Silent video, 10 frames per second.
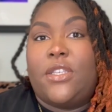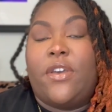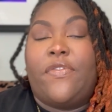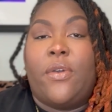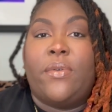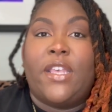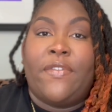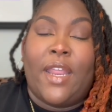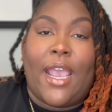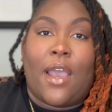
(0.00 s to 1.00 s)
if you live in
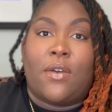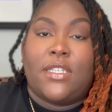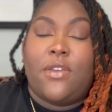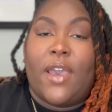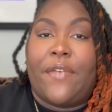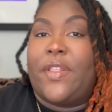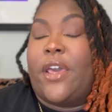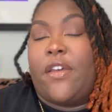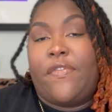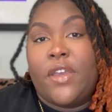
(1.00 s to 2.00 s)
a house and you have a lot
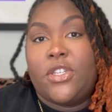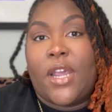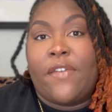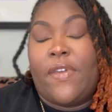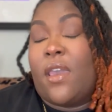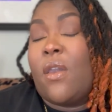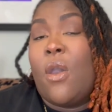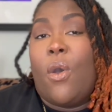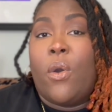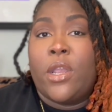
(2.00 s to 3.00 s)
of foot traffic
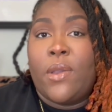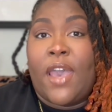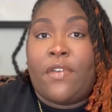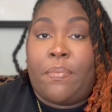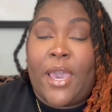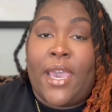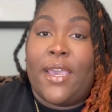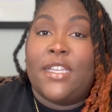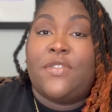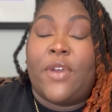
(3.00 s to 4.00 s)
or you have a pet,
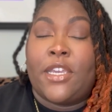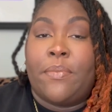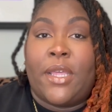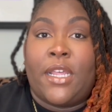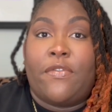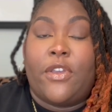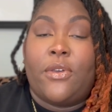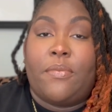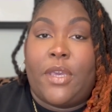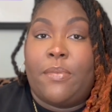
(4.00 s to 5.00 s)
it's recommended for you to
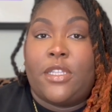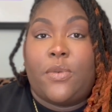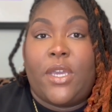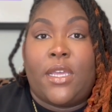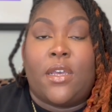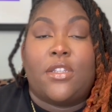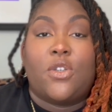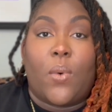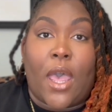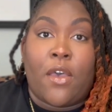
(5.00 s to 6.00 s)
be between
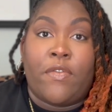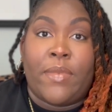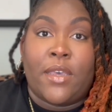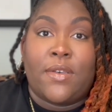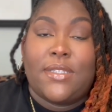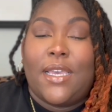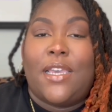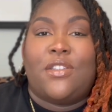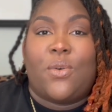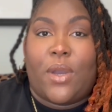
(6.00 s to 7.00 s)
12 mils
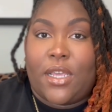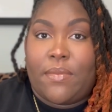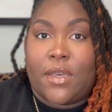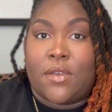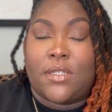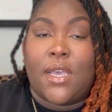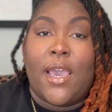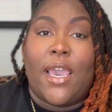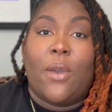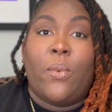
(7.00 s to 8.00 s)
and 20 mils.
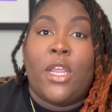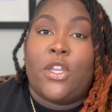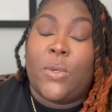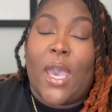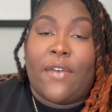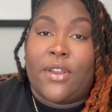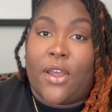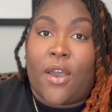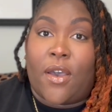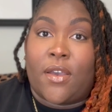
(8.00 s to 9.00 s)
And we do have a
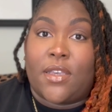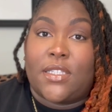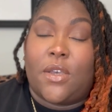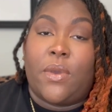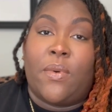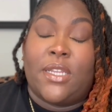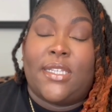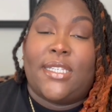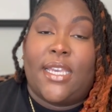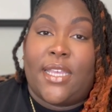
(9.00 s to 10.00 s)
dog, so we wanted to
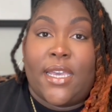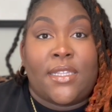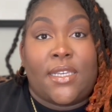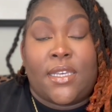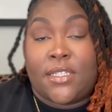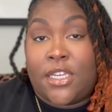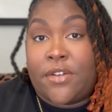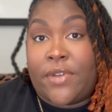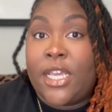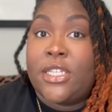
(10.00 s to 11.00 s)
take that into
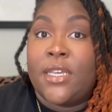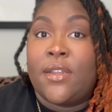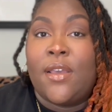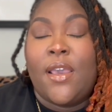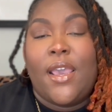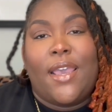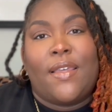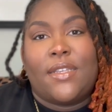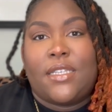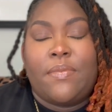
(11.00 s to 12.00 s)
consideration, and
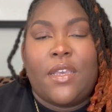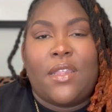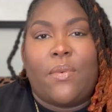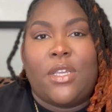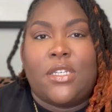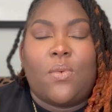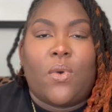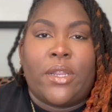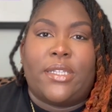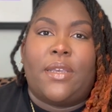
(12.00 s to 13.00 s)
that's something that we just
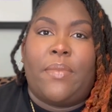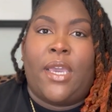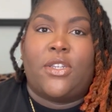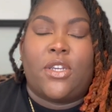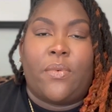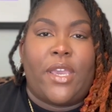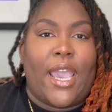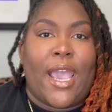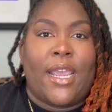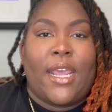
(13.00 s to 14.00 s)
wanted to make sure we
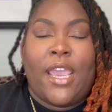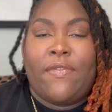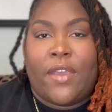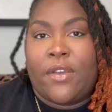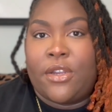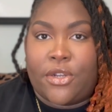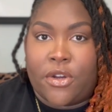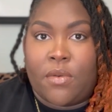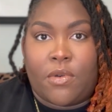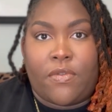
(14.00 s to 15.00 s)
had a very
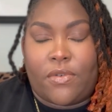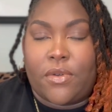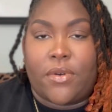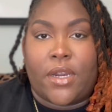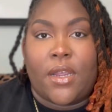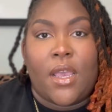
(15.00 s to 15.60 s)
durable floor.